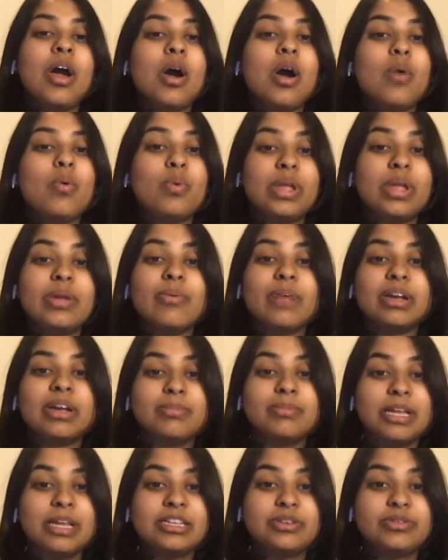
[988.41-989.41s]
We
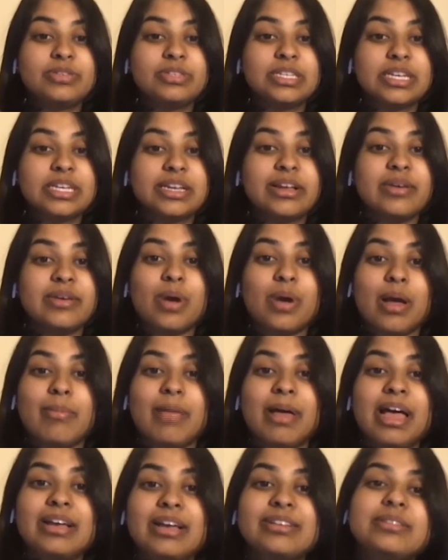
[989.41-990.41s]
recommend using
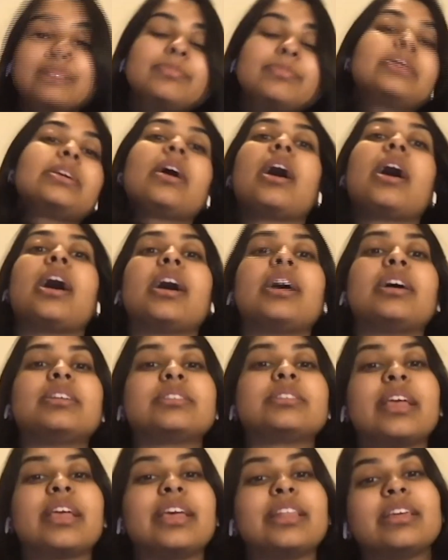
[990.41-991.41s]
Webex because
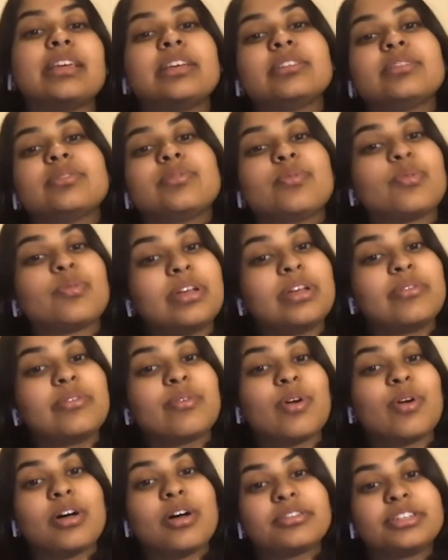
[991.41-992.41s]
it is free for
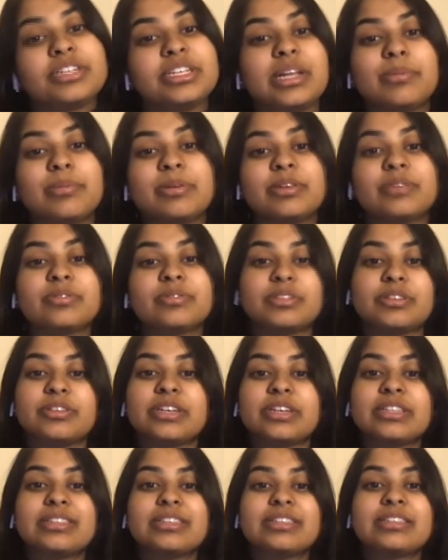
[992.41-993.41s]
all GW
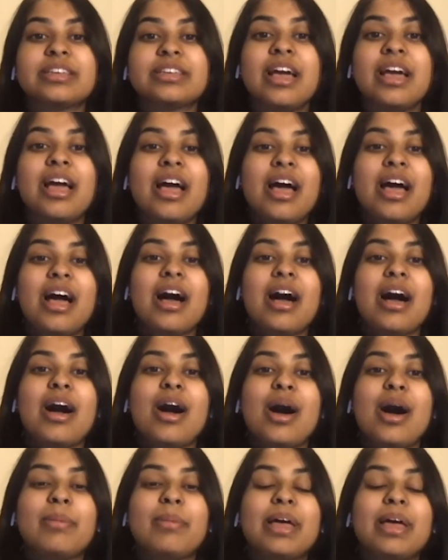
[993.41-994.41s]
students.
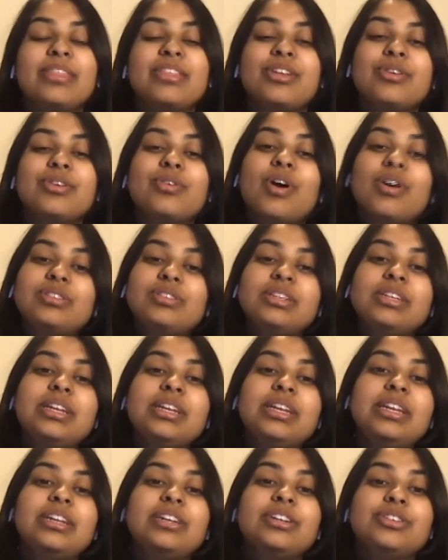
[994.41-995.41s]
And then you're also going to
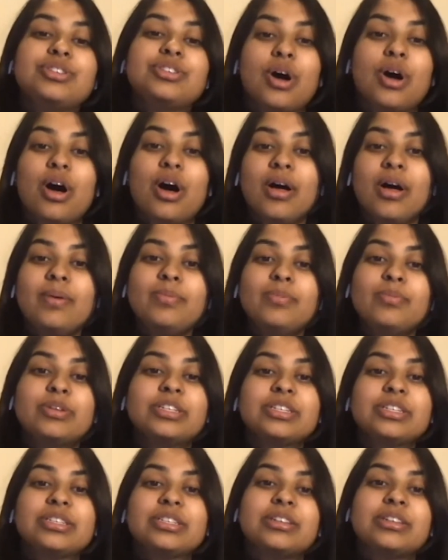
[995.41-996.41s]
need a DAW, which
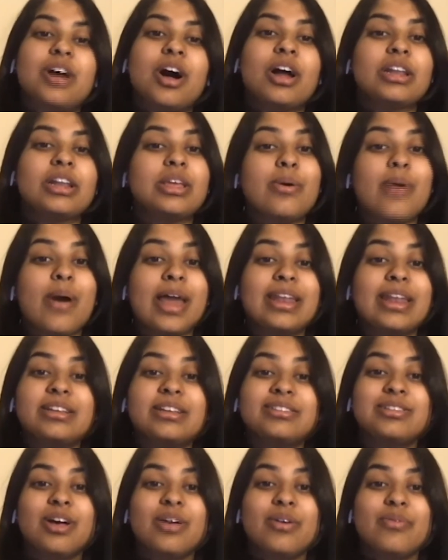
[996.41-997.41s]
is an audio editing
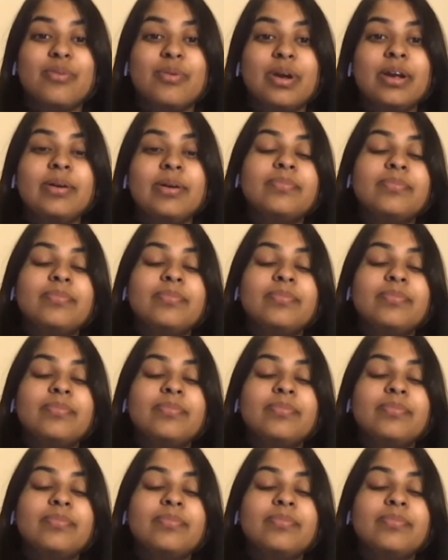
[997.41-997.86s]
software.